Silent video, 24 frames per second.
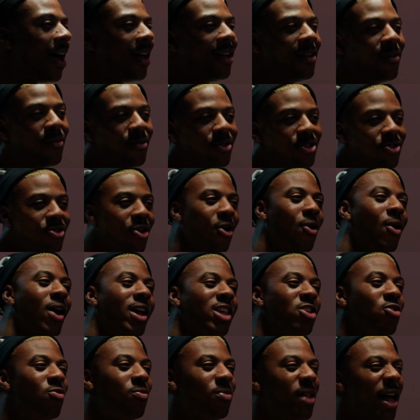When you know how
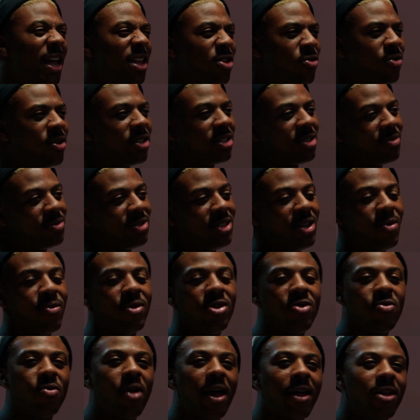you on some shit where
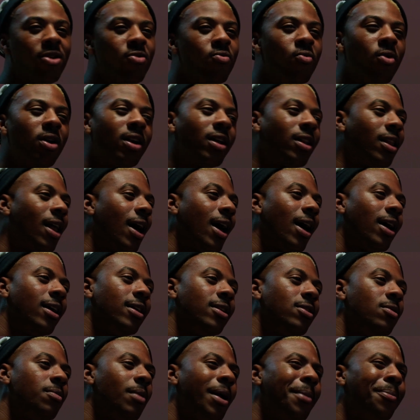you want to lie.
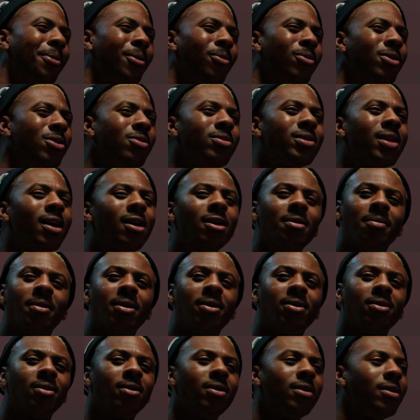You like, bro, what are you talking
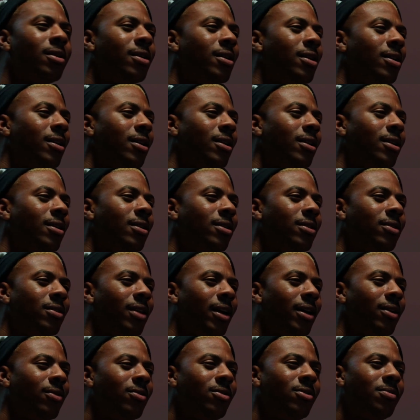about?
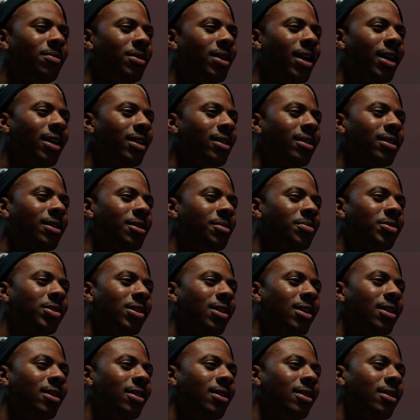Like, what do you mean? I didn't look up
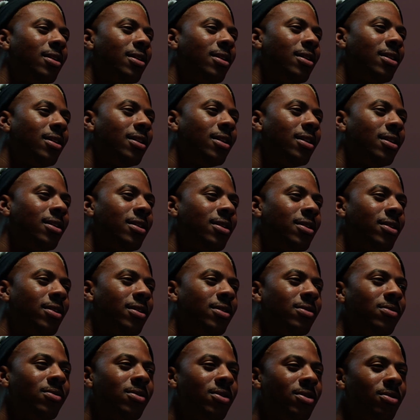shit. What do
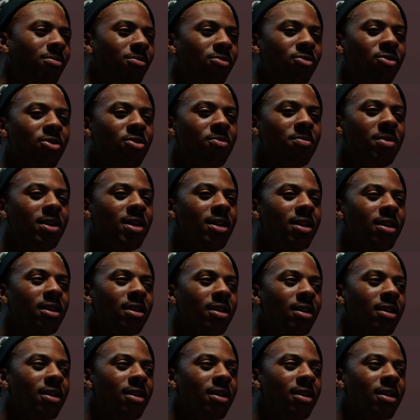you mean?